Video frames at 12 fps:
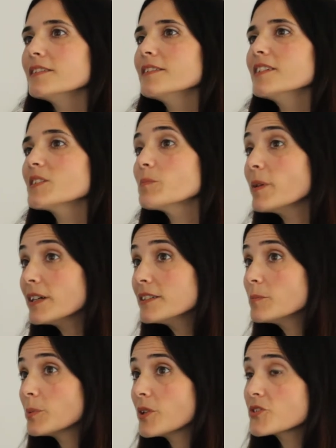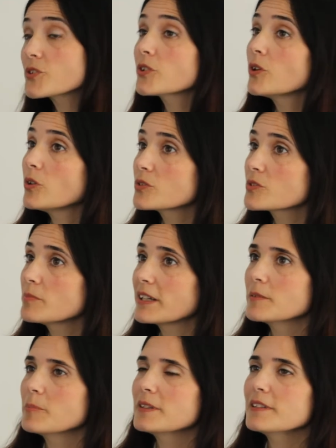Despite the pressure caused by
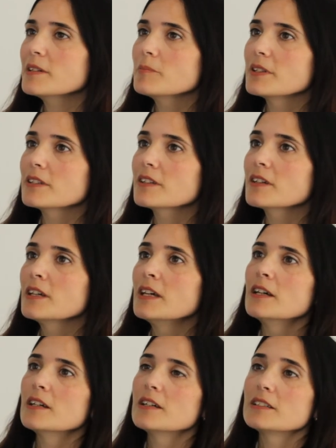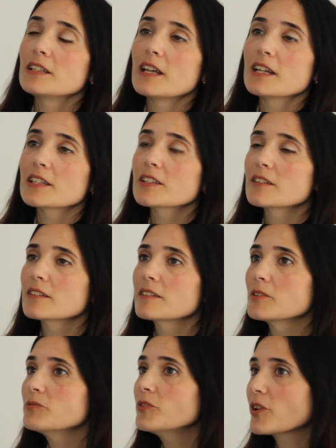the pandemic, like,
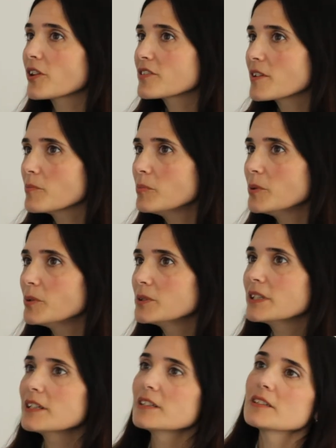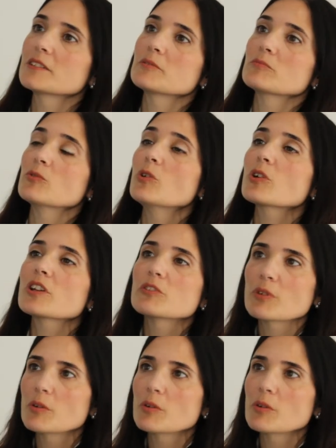for example, working